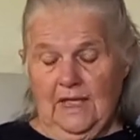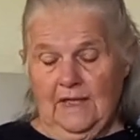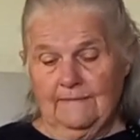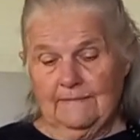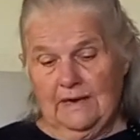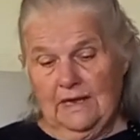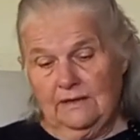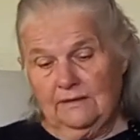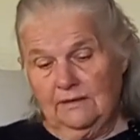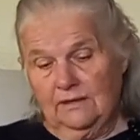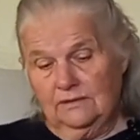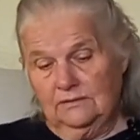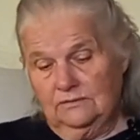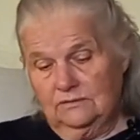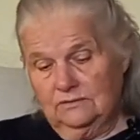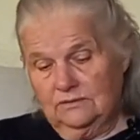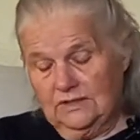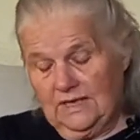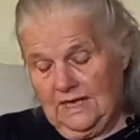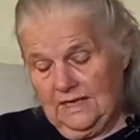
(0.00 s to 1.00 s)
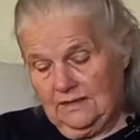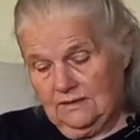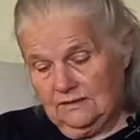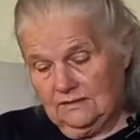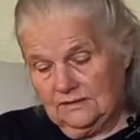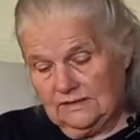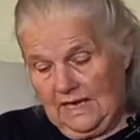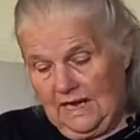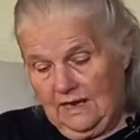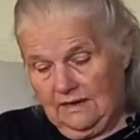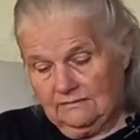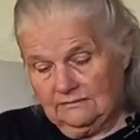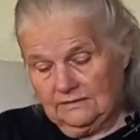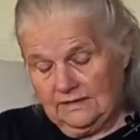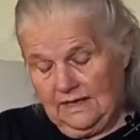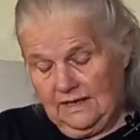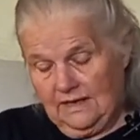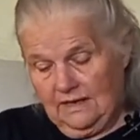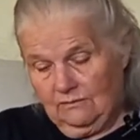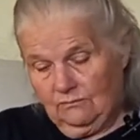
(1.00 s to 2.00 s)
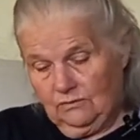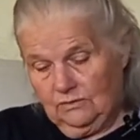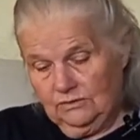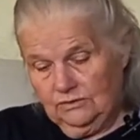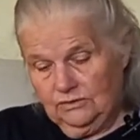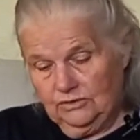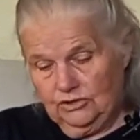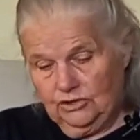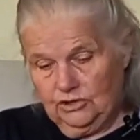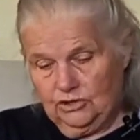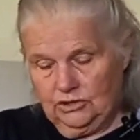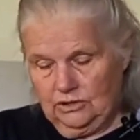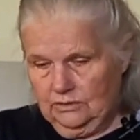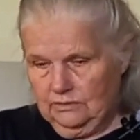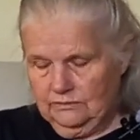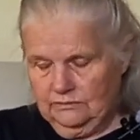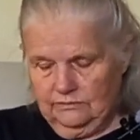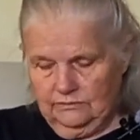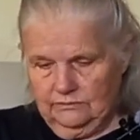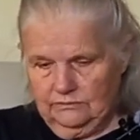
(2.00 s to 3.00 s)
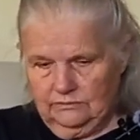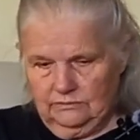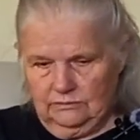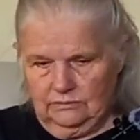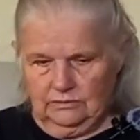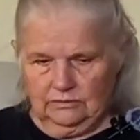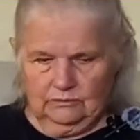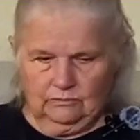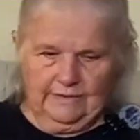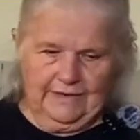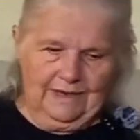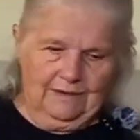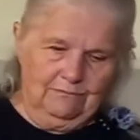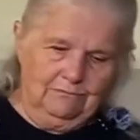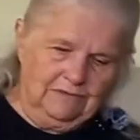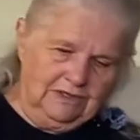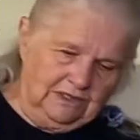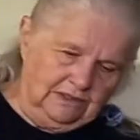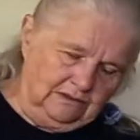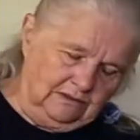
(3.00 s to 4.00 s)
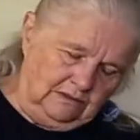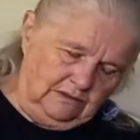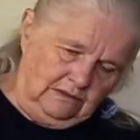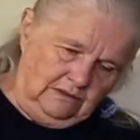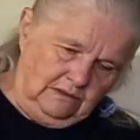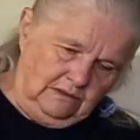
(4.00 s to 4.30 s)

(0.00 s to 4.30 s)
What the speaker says: I'm now going to take this out, and I want to show you what I mean.